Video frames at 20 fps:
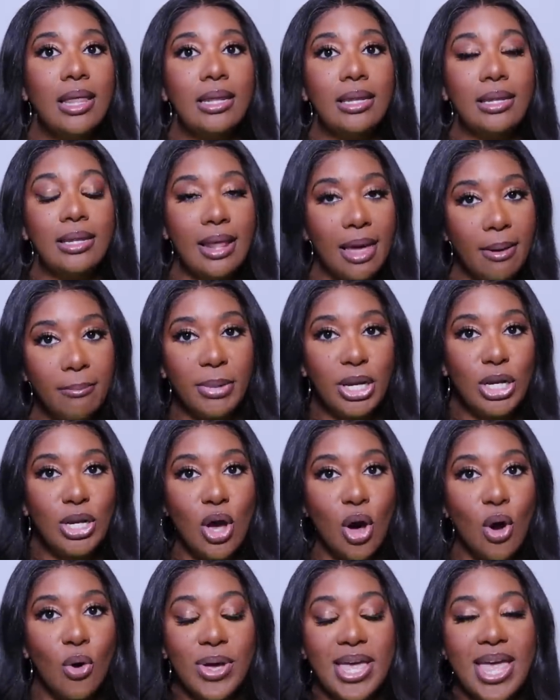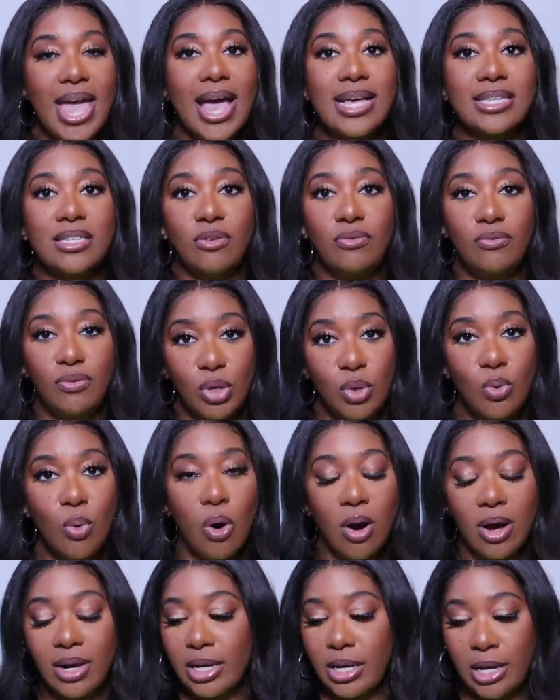let me know. He has a few
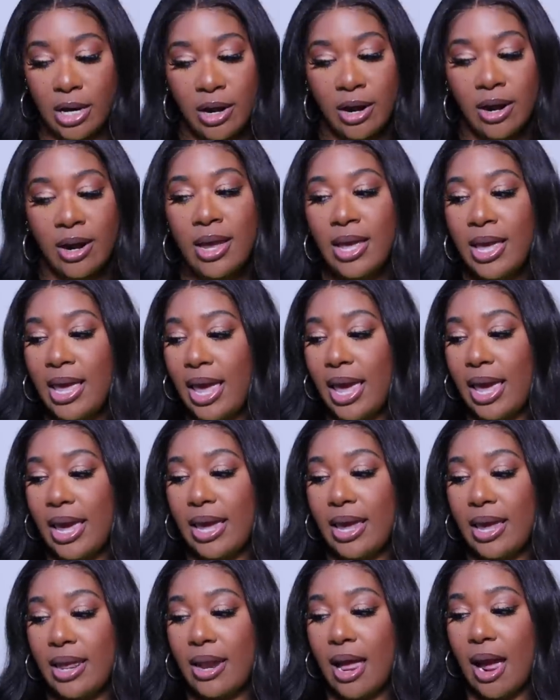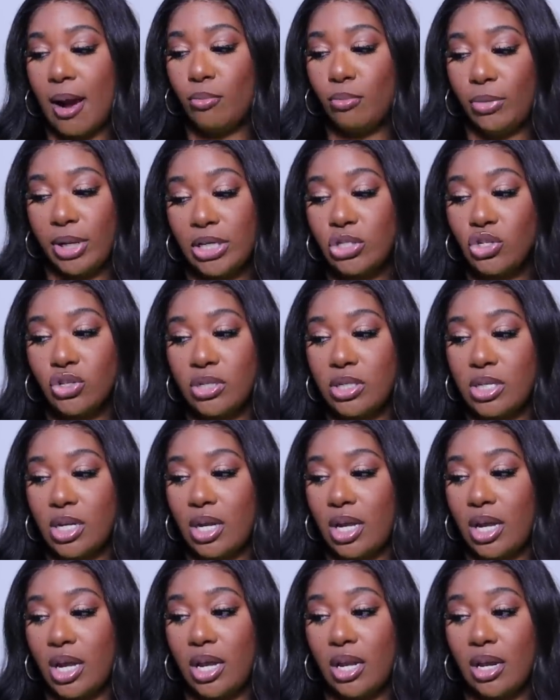on here, and I'm
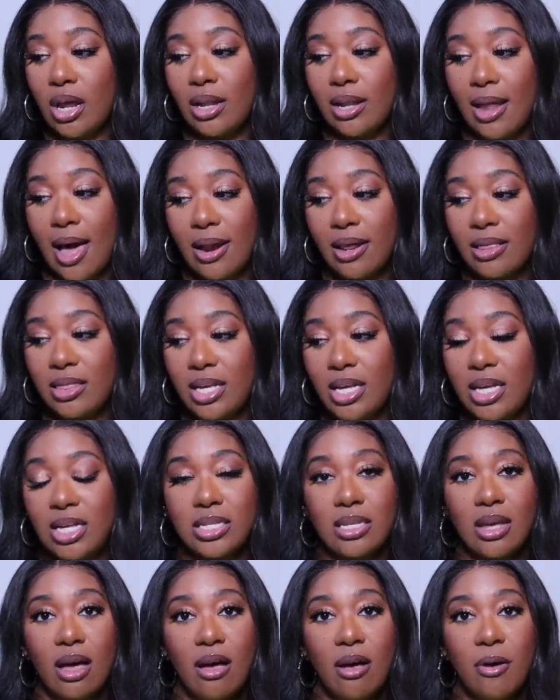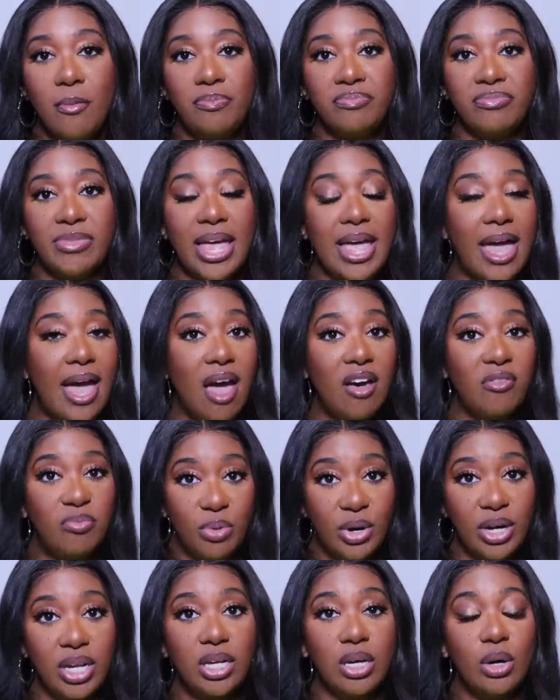interested in a lot of these. Um, they have
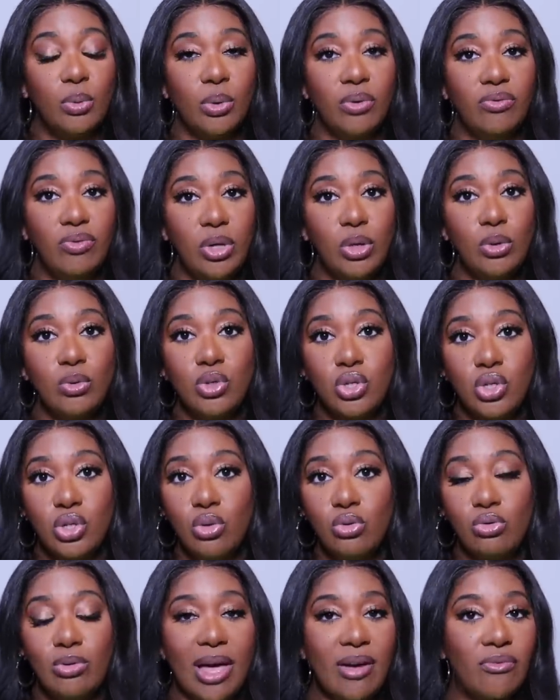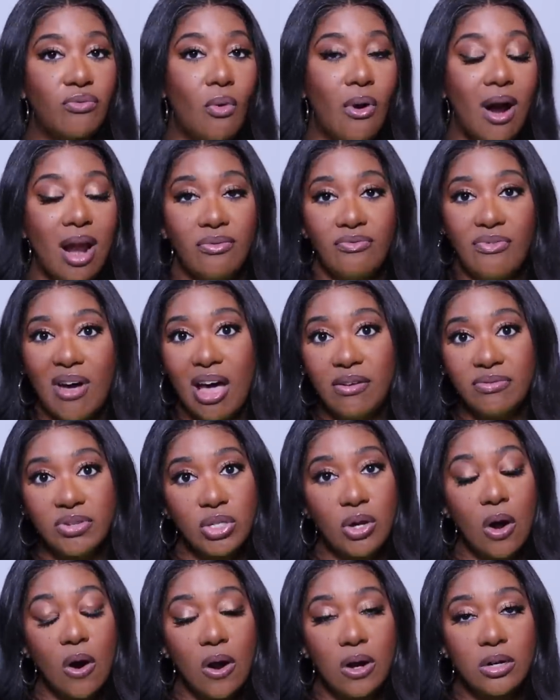pretty good reviews too, like four out of five
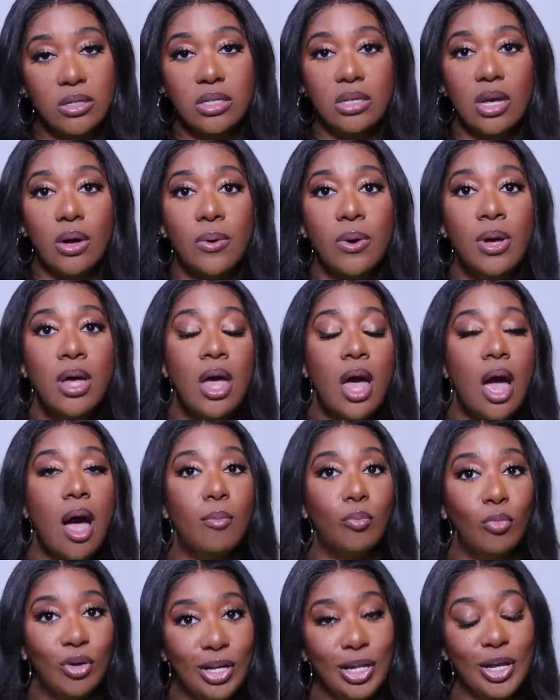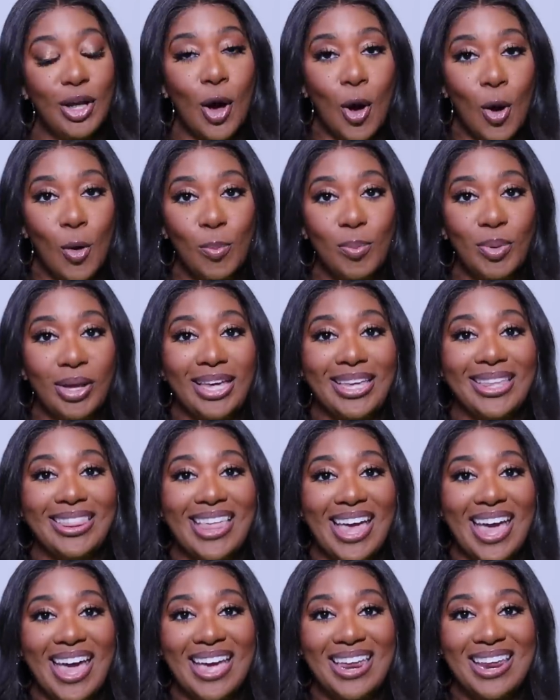stars. So I'm really hoping
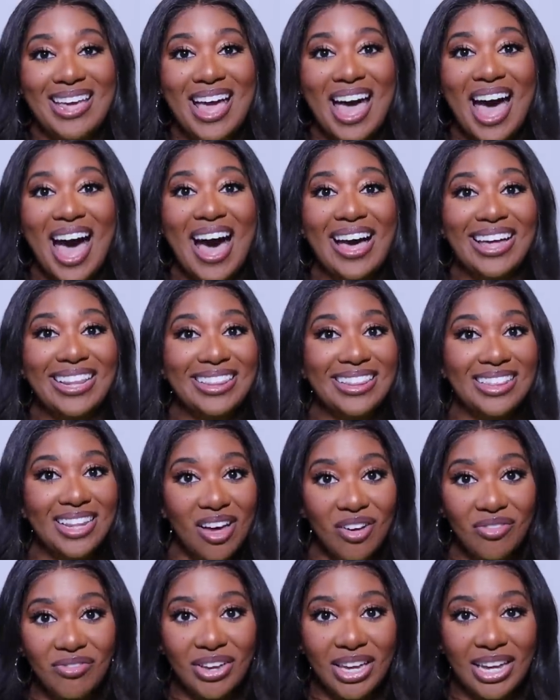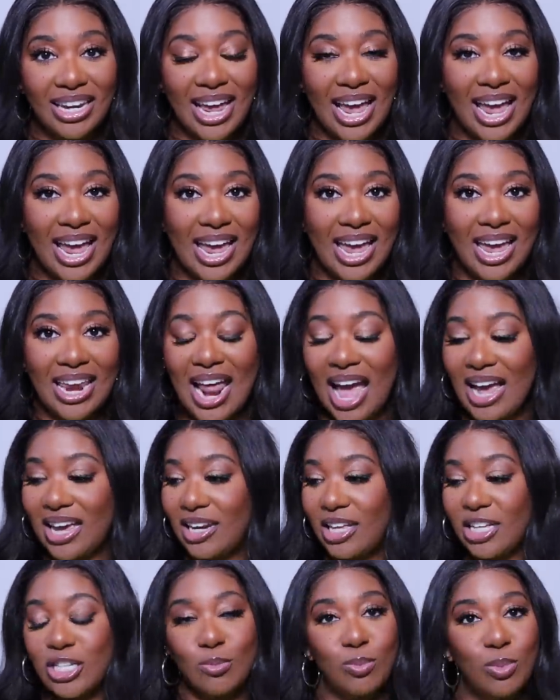that I love it and I
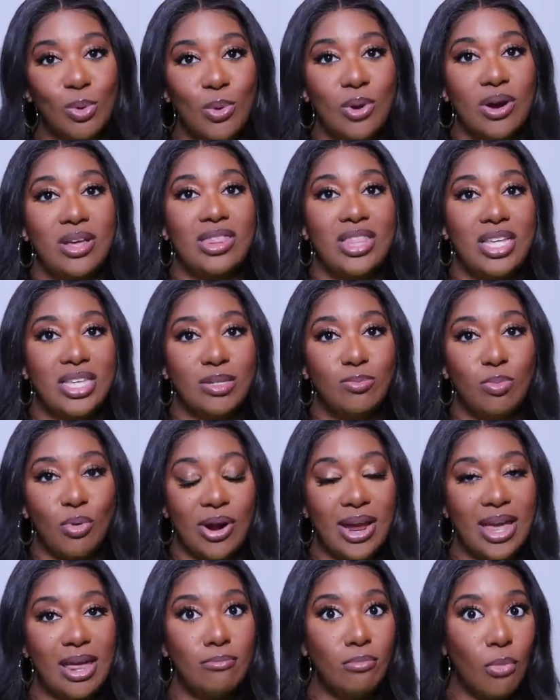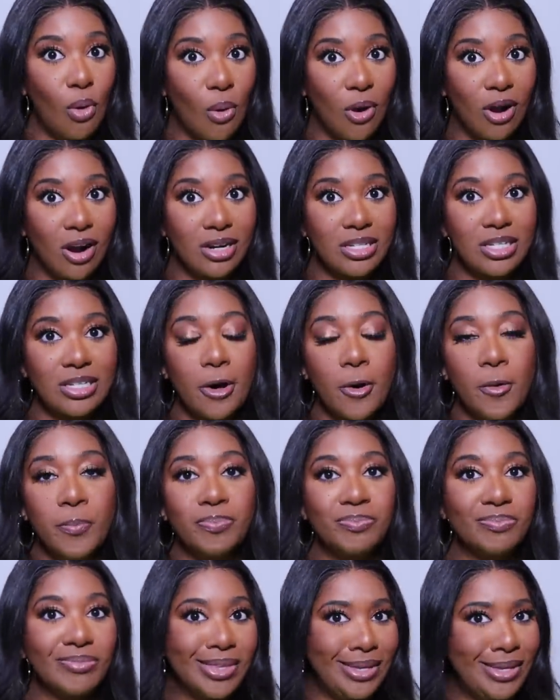can explore this brand more.
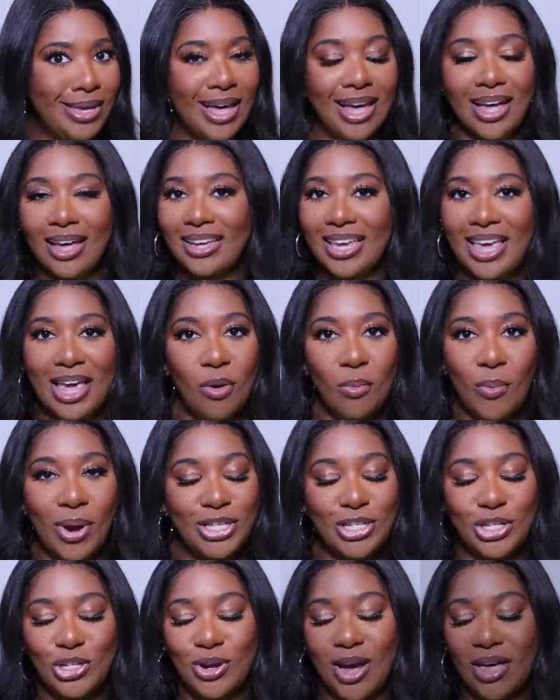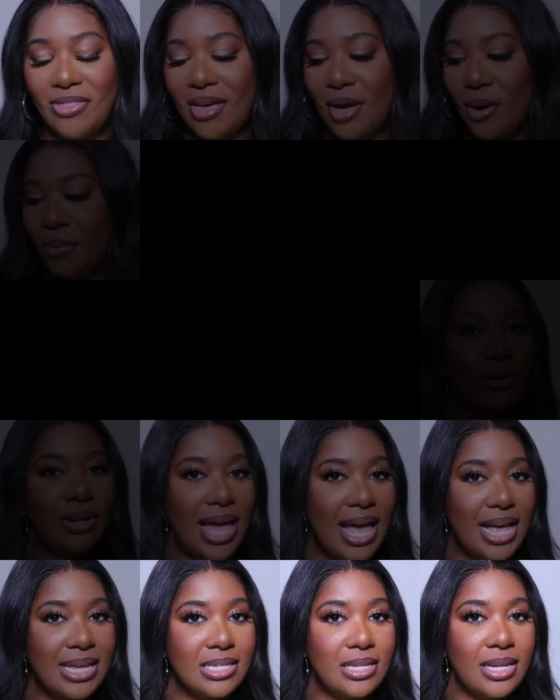So yeah, can't wait to try that one. Now,
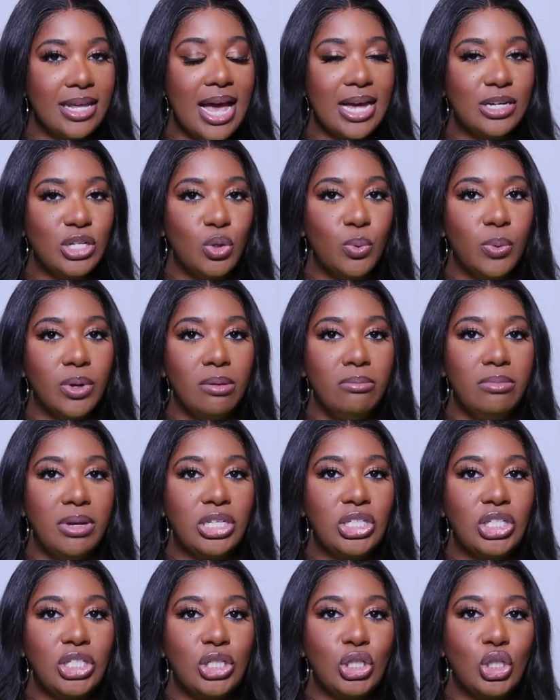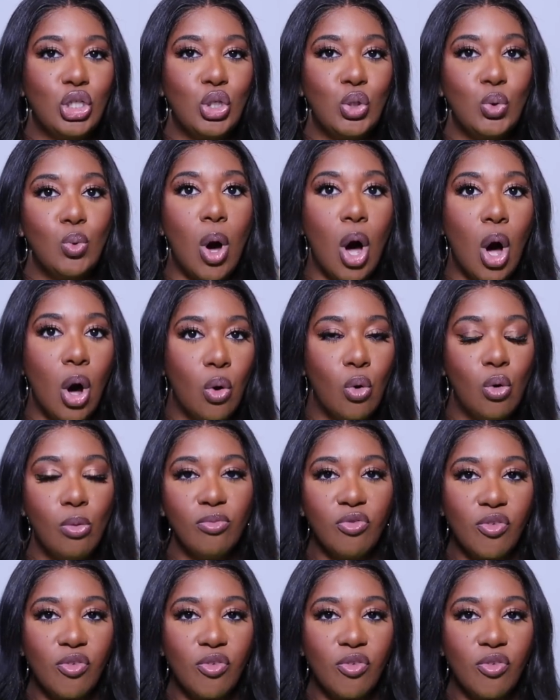lastly, I do want to mention two home